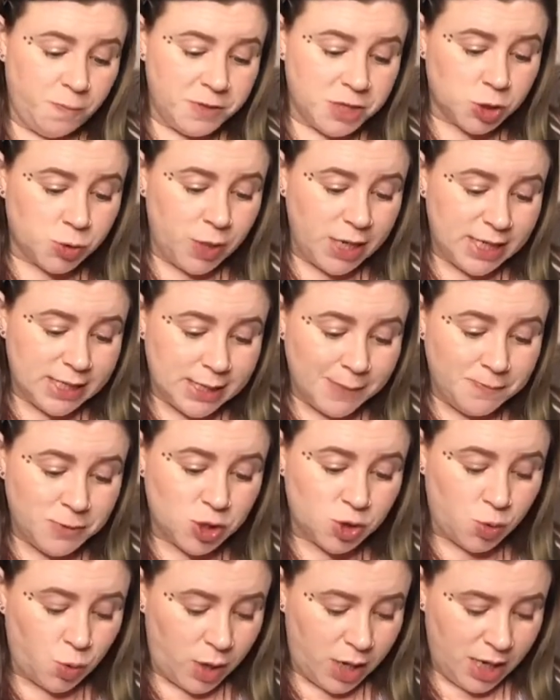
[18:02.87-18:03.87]
Betwixt and
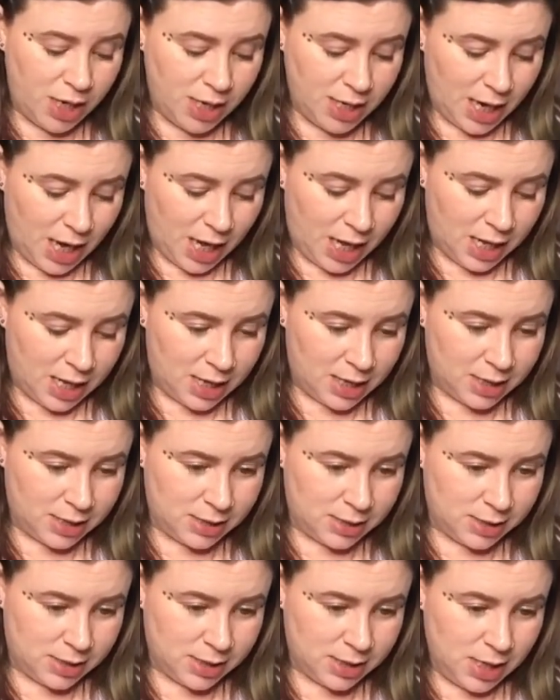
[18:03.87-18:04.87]
Between
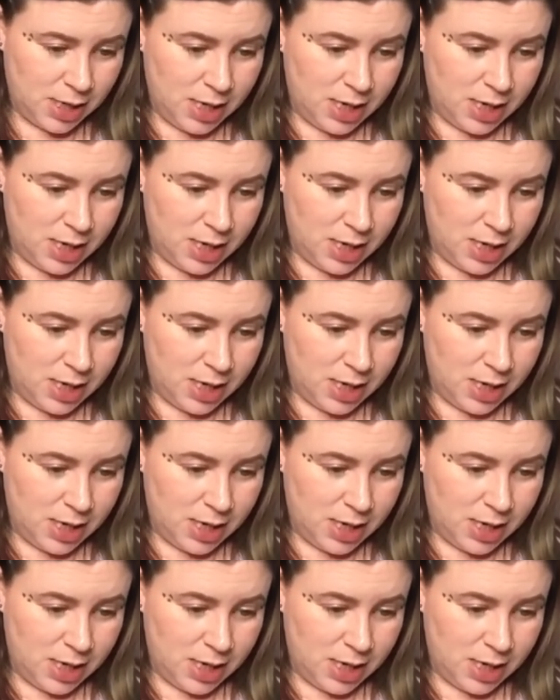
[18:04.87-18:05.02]
and